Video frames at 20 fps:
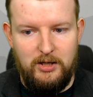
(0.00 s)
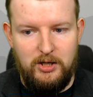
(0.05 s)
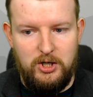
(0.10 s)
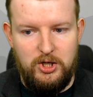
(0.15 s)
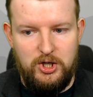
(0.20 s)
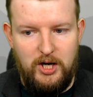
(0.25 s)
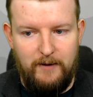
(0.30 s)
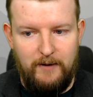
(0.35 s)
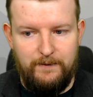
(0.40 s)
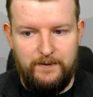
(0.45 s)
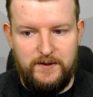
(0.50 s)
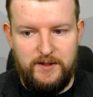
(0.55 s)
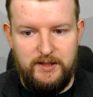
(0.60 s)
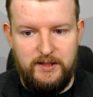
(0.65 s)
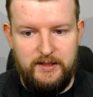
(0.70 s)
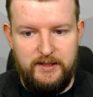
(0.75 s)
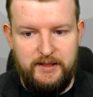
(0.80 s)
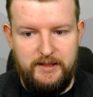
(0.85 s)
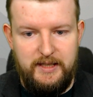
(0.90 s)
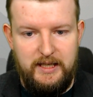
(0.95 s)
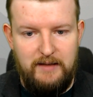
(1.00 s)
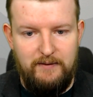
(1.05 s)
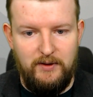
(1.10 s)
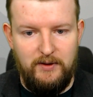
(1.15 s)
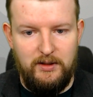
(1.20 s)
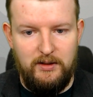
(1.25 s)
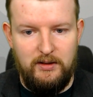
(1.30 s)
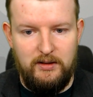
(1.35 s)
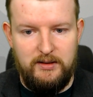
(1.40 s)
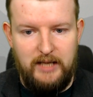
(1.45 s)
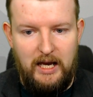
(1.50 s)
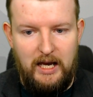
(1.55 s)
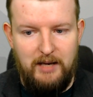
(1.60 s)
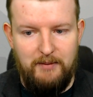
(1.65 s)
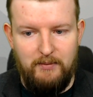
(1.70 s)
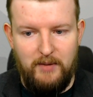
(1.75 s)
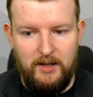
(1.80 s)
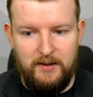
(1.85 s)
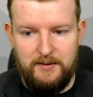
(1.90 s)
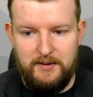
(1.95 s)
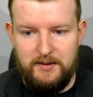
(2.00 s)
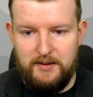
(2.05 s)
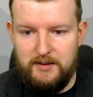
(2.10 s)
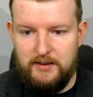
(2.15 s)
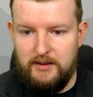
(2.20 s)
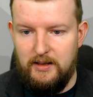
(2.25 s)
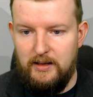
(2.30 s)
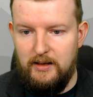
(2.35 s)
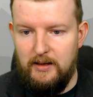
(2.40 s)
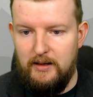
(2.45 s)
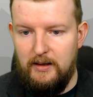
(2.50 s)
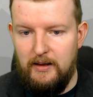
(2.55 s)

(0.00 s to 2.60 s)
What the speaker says: Chef Steven, 10 months.